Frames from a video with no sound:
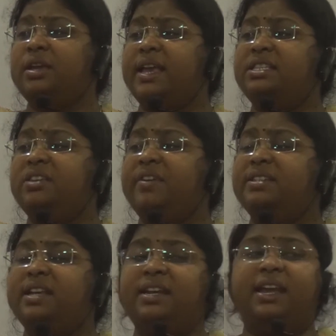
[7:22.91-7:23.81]
K.C.
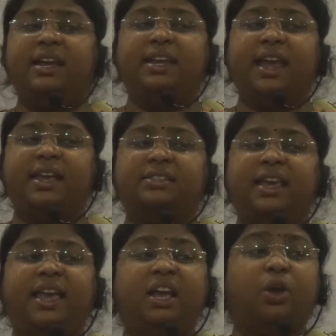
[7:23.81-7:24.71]
Ware said India is
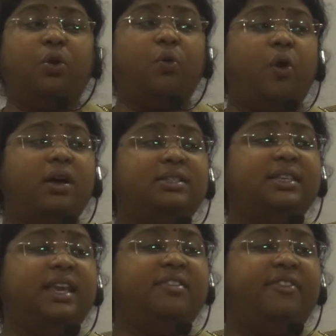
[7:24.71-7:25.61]
a
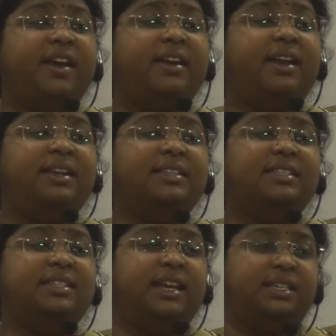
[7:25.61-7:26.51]
quasi-federal
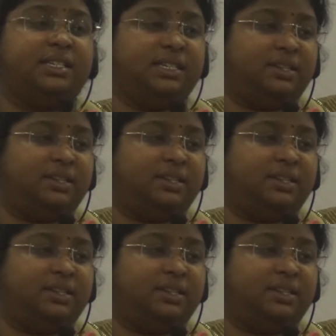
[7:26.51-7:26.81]
state.